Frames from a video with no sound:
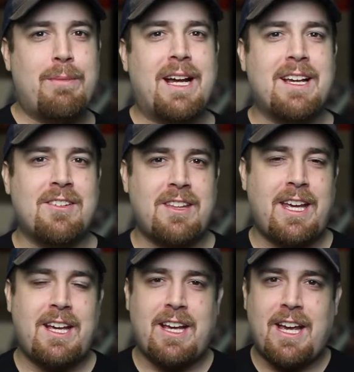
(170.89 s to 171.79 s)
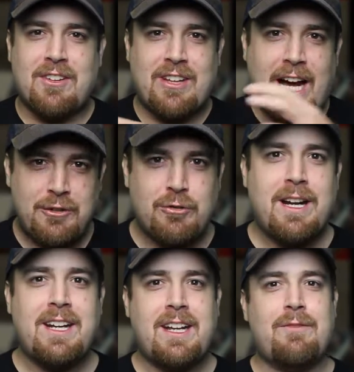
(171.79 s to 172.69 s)
but I guess they
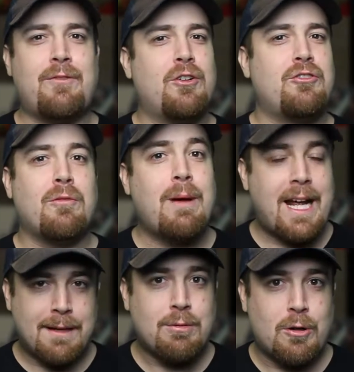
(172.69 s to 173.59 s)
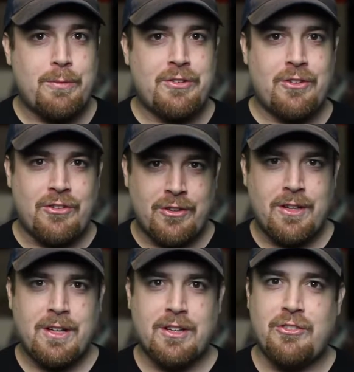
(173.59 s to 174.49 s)
exaggerated it for dramatic purposes,
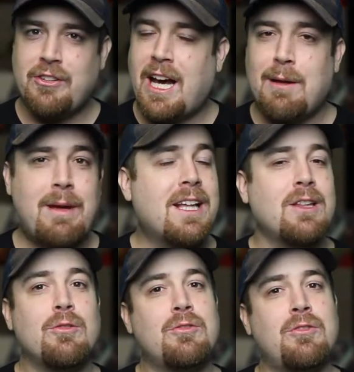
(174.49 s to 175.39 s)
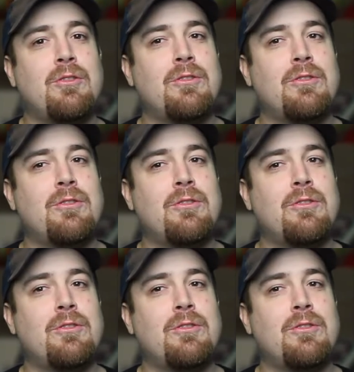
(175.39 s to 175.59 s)
because you gotta make it look cool.